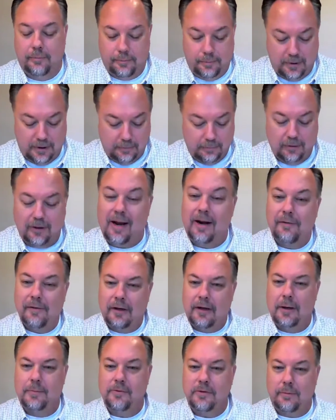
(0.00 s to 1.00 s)
But a lot of
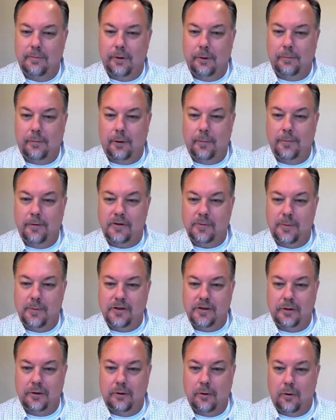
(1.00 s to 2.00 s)
it comes from your purpose,
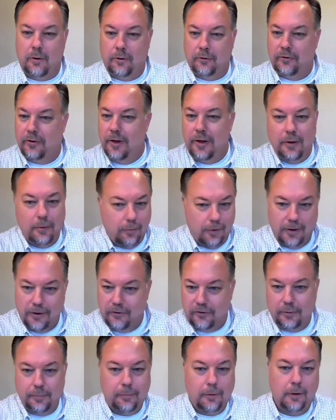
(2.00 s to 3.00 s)
mission, goals. What
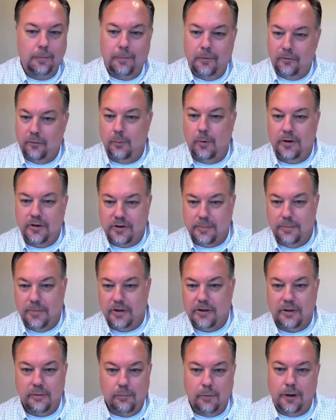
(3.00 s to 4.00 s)
is the purpose? What's the
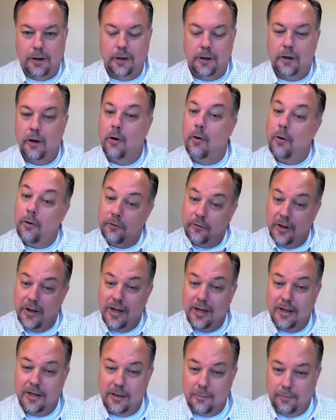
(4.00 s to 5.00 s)
mission? What are your goals?
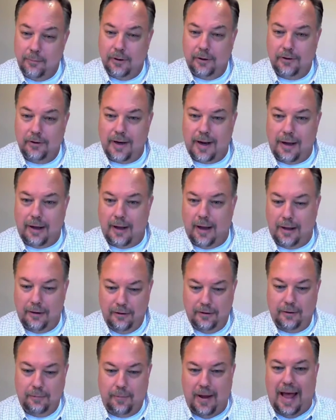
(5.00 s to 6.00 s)
You build out
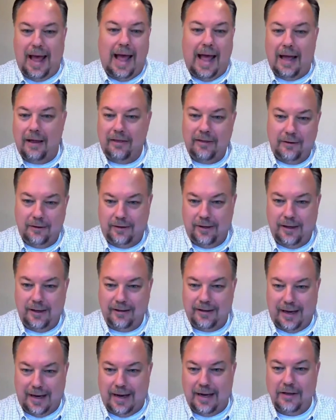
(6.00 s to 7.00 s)
the path to
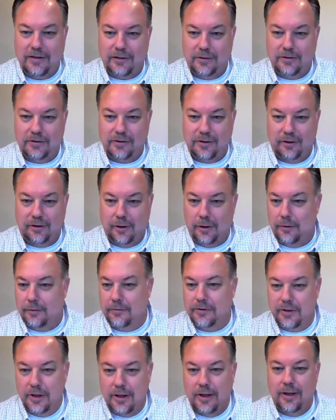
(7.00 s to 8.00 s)
get the answers to
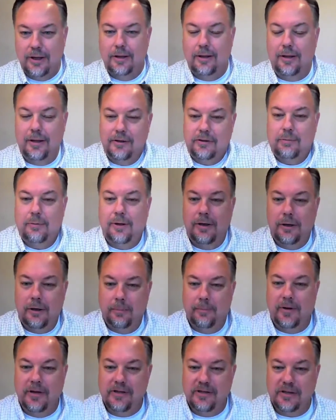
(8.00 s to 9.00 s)
those. And that's really
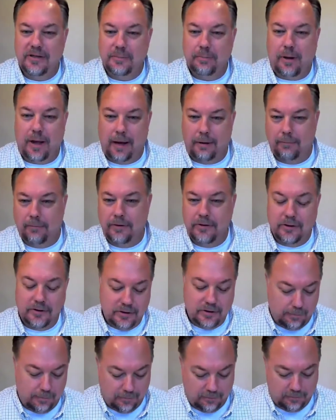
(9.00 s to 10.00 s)
your business plan, which
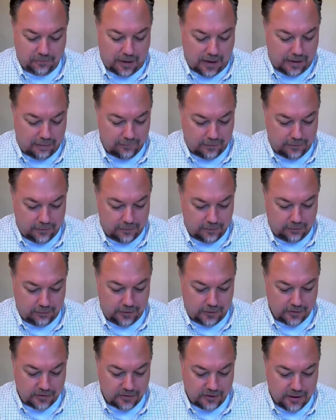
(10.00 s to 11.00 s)
is number 5 on your
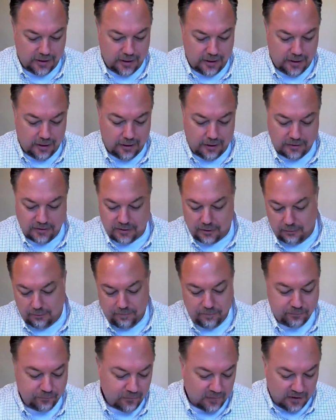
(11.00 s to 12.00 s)
list. And
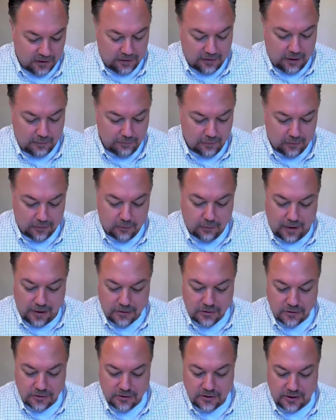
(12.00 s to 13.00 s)
so a number of
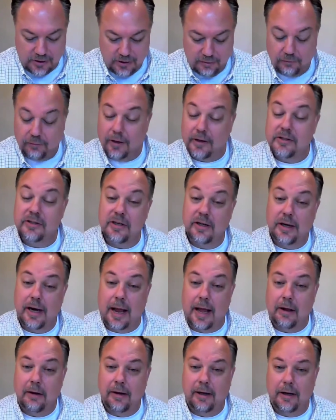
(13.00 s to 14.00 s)
questions that you've listed
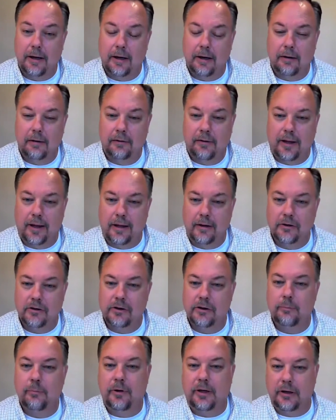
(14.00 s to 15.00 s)
out here that
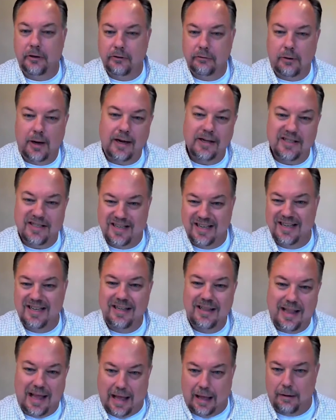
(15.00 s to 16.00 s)
should be addressed
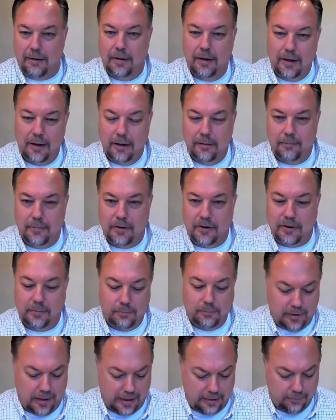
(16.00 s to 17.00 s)
in that mission
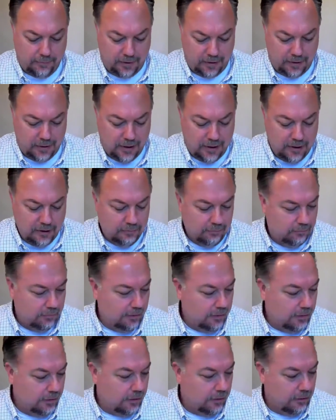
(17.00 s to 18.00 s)
plan, but
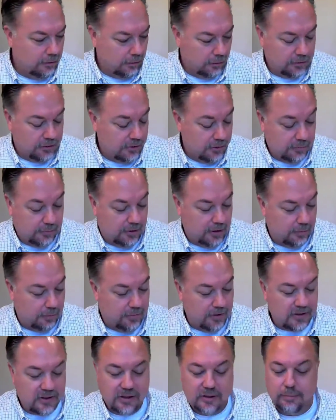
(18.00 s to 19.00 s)
really, the
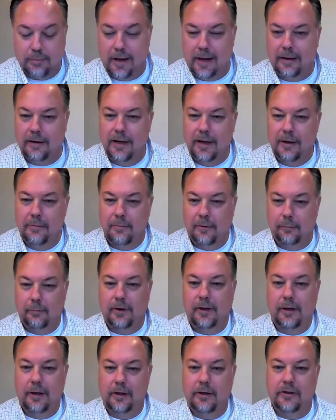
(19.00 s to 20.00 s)
business plan, but
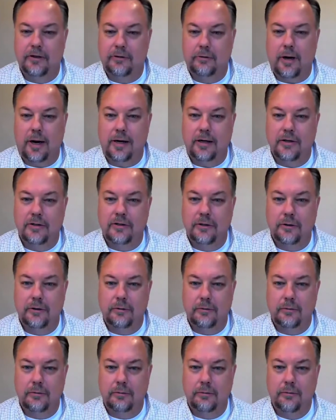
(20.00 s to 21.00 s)
really it's trying
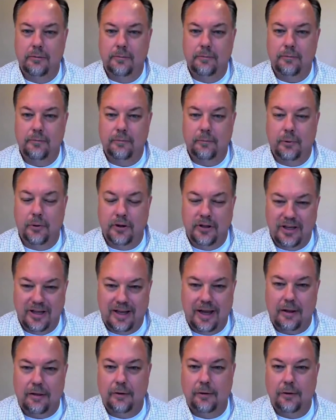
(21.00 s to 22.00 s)
to put
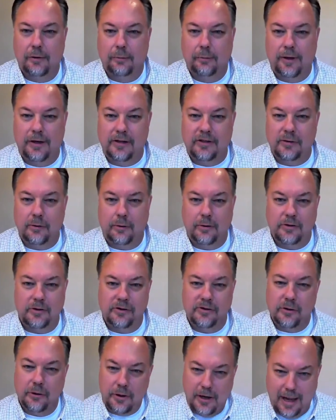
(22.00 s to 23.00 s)
together the
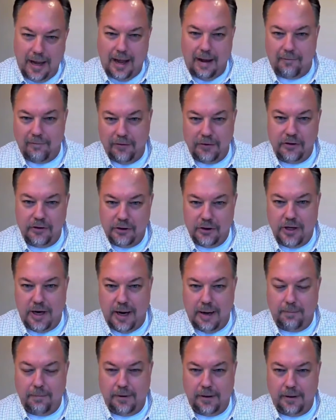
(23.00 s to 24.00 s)
resources. So you have this
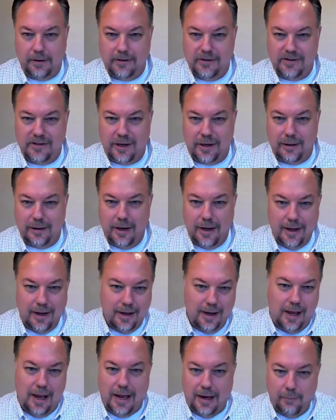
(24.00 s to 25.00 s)
champion saying,
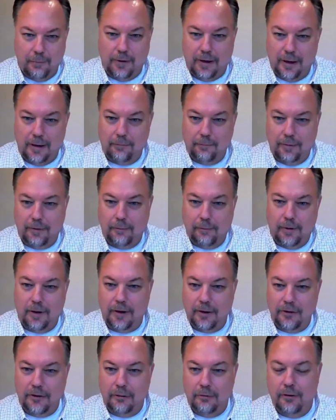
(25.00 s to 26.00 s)
hey, we want
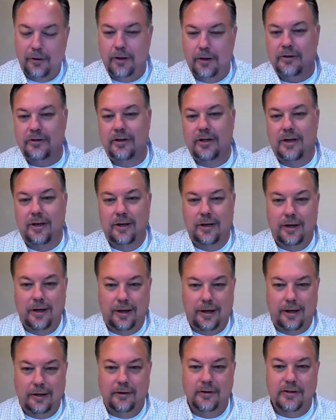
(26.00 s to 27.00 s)
to do this.
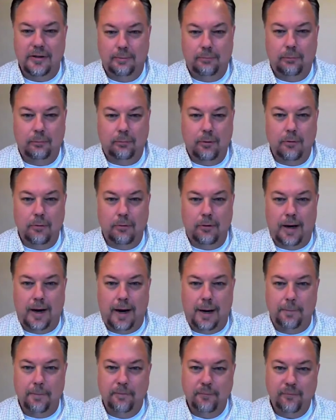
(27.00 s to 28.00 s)
Here's the
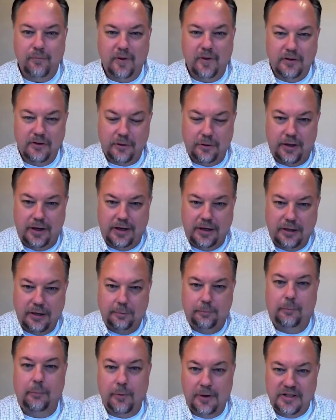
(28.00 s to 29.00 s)
program, so that you
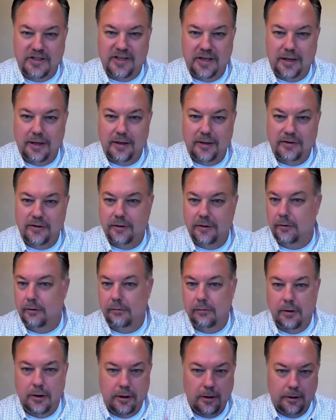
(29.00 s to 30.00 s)
can present it
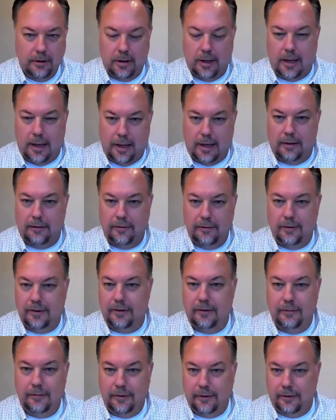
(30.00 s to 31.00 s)
to
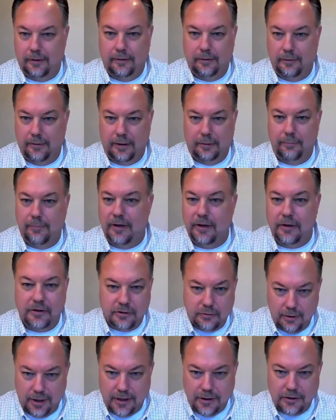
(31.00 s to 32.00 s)
the
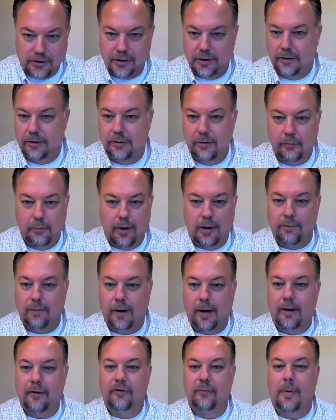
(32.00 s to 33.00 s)
administration,
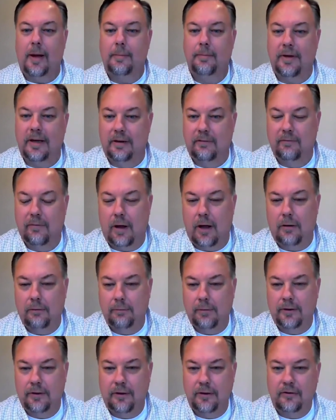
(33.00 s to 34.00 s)
whoever else might be
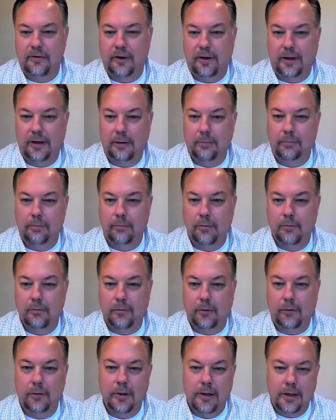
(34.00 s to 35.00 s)
involved with this to get
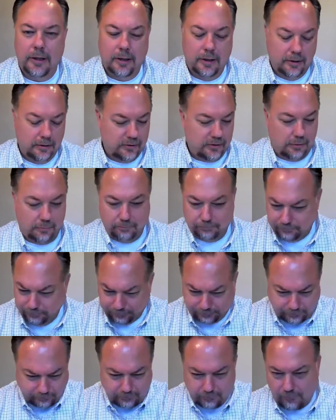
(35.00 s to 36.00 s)
approval. So
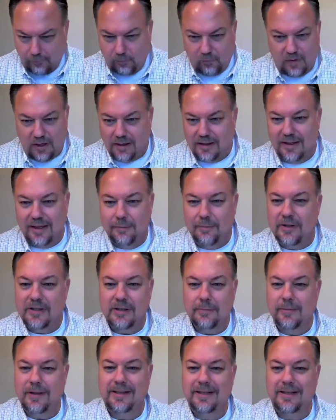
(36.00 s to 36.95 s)
give me some